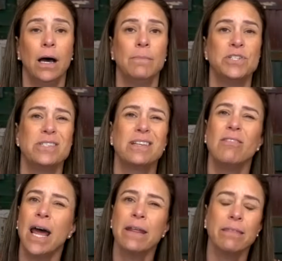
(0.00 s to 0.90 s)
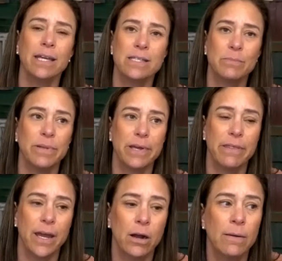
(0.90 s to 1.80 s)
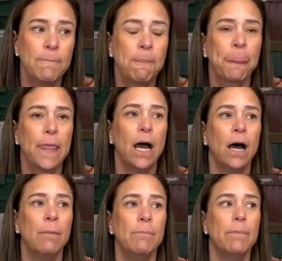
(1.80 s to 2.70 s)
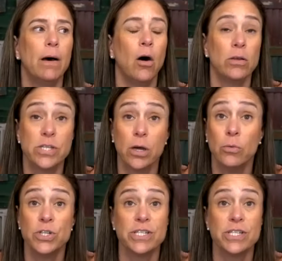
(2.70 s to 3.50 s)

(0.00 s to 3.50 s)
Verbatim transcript: just a lot of things in play there. Also,